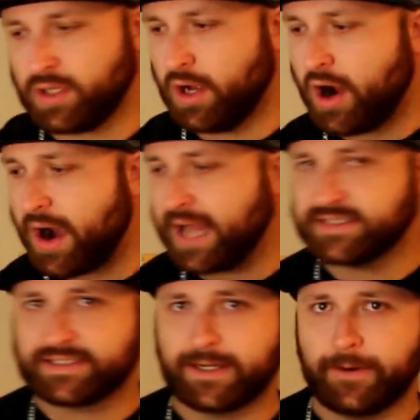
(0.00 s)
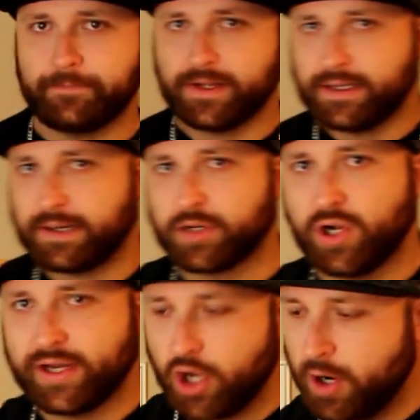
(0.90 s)
Alright, so I'm going to go
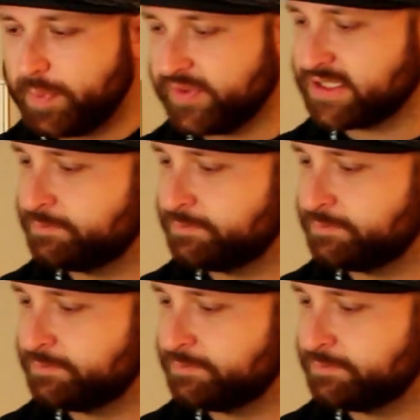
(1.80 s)
ahead and open this